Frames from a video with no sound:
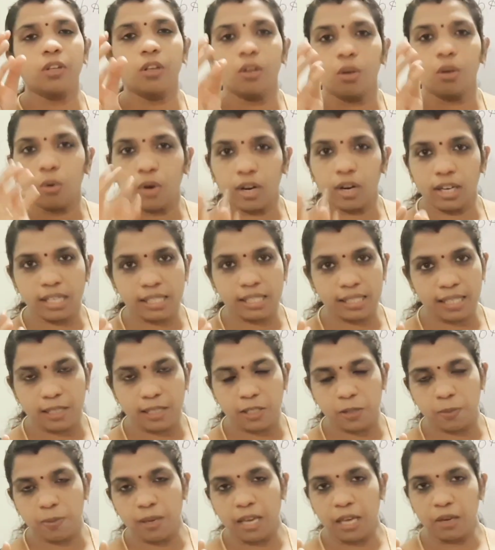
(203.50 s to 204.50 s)
what is
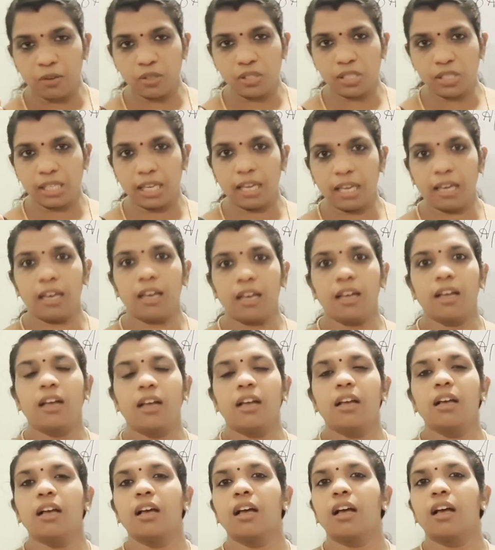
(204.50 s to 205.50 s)
HbA1c,
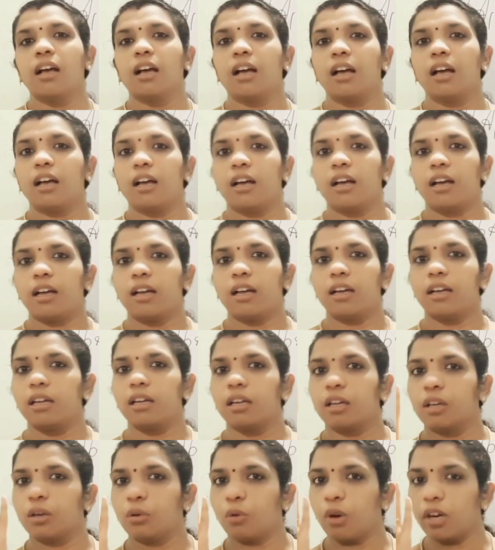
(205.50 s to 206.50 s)

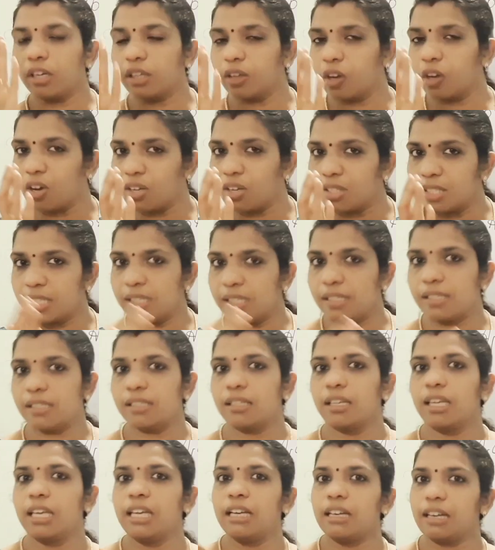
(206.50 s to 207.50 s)
what
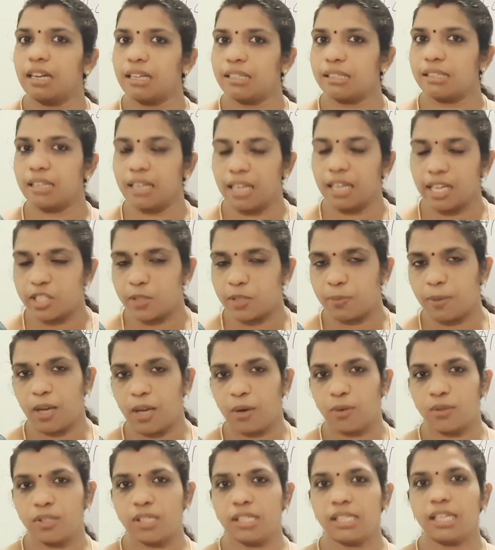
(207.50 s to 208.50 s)
causes increase in
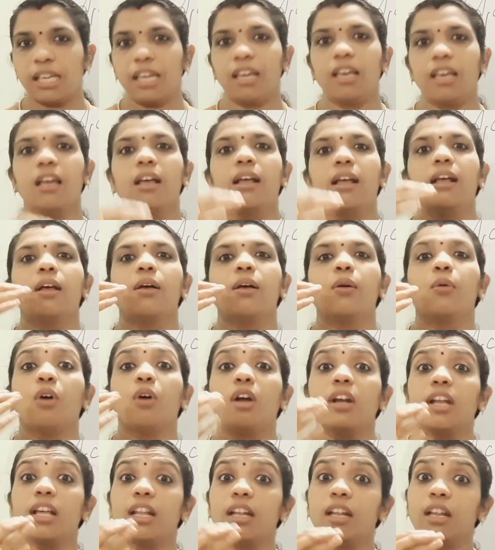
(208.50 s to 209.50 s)
HbA1c,
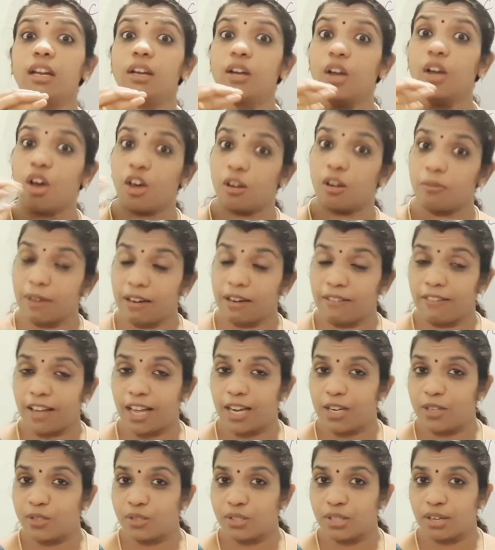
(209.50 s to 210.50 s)
what are the normal
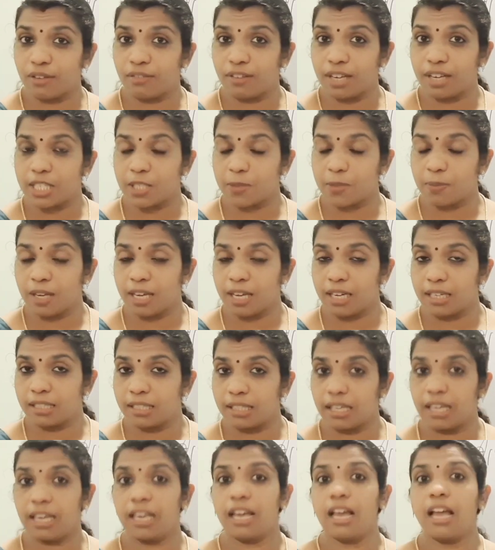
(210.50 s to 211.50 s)
values of
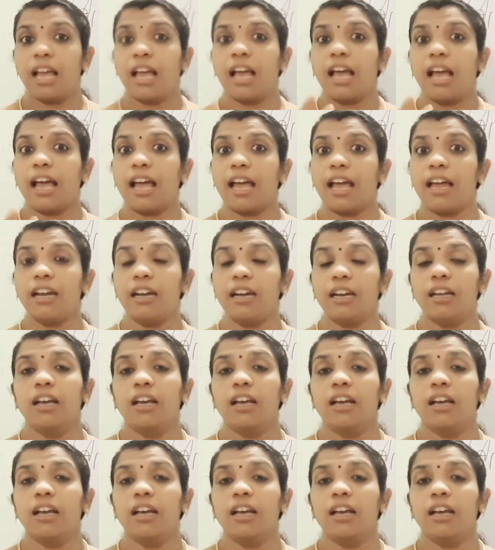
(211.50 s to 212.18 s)
HbA1c, and